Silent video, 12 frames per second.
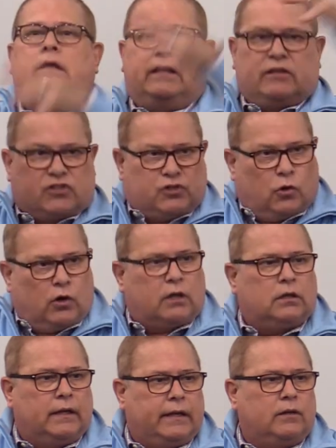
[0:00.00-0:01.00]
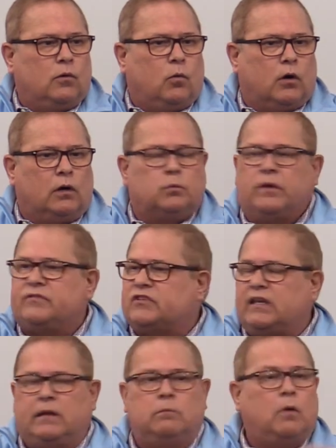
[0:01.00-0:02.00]
Historically, in the world, we've
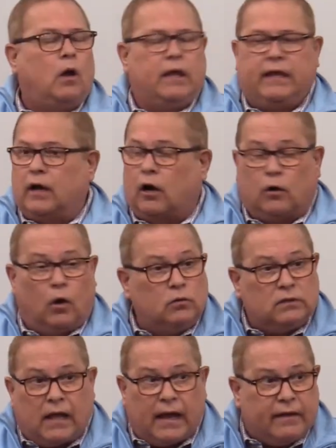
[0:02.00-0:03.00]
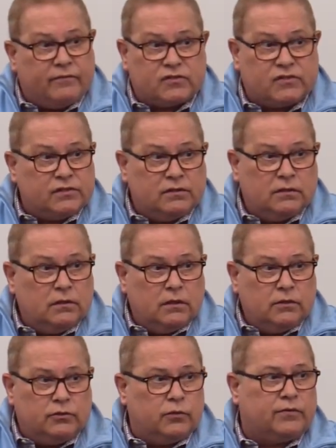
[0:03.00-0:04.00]
seen Him in our own lives
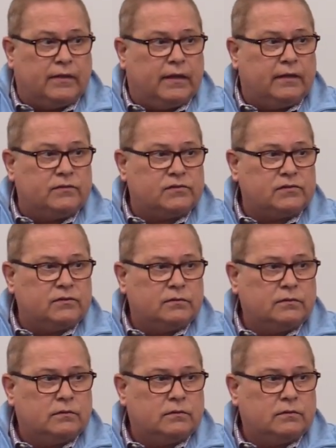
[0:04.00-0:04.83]
do things.